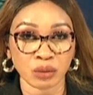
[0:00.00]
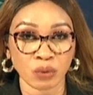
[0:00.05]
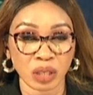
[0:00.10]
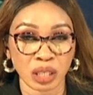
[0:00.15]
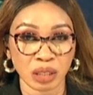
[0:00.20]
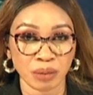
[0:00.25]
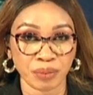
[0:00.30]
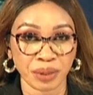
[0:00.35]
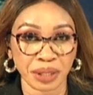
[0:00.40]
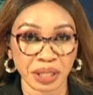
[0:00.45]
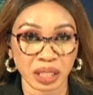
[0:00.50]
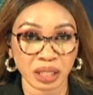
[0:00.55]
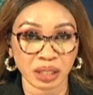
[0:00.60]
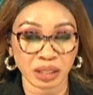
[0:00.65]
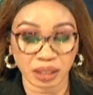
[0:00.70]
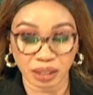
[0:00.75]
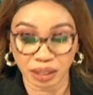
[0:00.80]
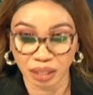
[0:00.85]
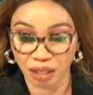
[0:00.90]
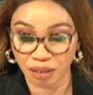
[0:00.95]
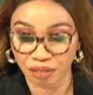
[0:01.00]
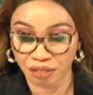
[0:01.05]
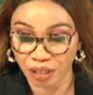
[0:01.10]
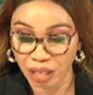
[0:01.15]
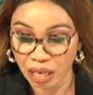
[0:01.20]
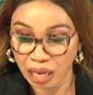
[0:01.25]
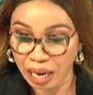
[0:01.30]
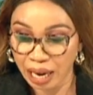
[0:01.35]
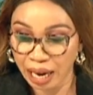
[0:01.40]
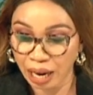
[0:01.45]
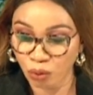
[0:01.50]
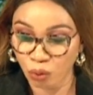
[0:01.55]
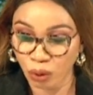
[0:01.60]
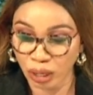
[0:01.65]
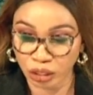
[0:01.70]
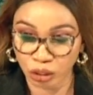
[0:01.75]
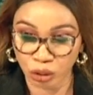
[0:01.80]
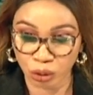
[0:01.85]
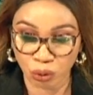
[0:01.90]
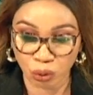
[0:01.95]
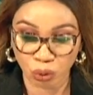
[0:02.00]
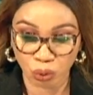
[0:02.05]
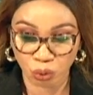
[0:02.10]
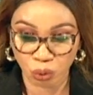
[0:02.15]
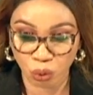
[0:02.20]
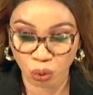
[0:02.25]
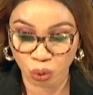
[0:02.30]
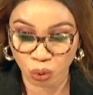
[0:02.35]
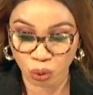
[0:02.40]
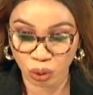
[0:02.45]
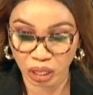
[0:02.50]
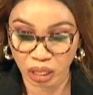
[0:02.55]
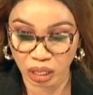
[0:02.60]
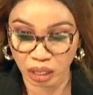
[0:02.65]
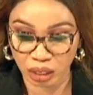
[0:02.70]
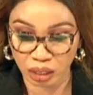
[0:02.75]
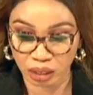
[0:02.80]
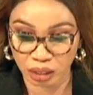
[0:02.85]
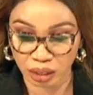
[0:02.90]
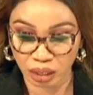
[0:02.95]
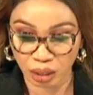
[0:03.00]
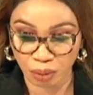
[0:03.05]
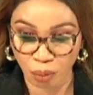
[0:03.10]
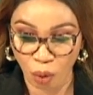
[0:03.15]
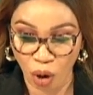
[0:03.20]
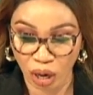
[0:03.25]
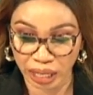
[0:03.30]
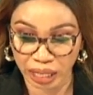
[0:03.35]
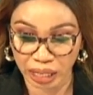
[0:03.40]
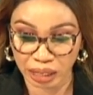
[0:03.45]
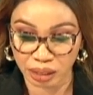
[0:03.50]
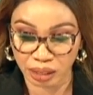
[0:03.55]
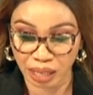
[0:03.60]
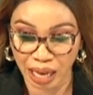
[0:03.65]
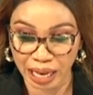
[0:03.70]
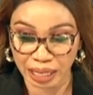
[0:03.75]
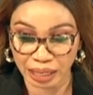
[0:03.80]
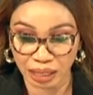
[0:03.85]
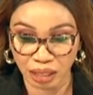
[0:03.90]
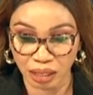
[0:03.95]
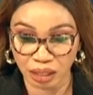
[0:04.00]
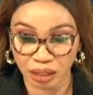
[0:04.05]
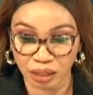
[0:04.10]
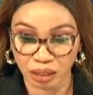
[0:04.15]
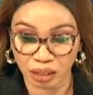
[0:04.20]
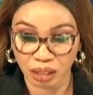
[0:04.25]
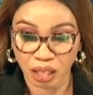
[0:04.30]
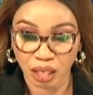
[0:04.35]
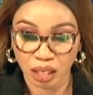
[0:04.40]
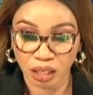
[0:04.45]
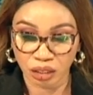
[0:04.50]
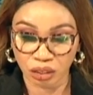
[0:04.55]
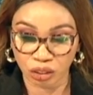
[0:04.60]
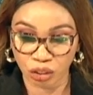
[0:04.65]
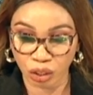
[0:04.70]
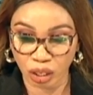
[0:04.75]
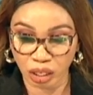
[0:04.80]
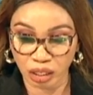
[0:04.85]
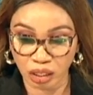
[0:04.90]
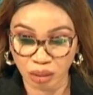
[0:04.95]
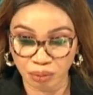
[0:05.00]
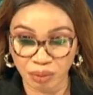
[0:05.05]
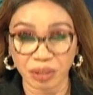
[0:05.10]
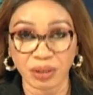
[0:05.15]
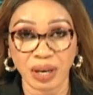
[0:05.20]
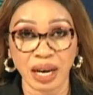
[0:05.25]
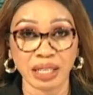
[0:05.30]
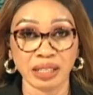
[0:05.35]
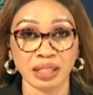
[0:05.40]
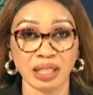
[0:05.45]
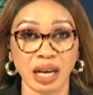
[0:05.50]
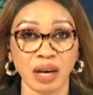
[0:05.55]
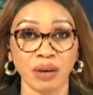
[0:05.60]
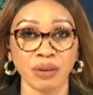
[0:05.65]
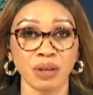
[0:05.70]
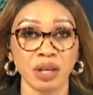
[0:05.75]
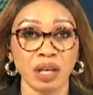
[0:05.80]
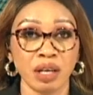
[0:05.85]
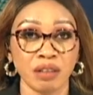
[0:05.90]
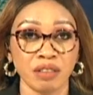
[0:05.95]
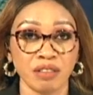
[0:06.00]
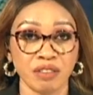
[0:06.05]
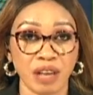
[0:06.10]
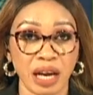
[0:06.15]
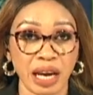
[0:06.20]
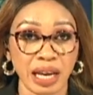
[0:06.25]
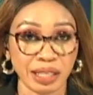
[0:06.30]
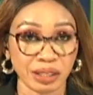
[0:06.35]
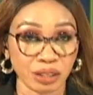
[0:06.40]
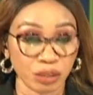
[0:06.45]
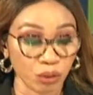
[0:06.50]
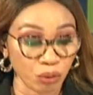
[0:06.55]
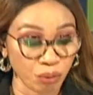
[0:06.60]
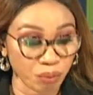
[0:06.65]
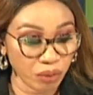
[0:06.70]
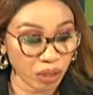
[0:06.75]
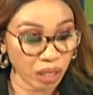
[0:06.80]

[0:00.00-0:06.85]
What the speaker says: Quickly bring in Steve, and Nwachukwu, who is a market analyst, is joining me right now via Zoom.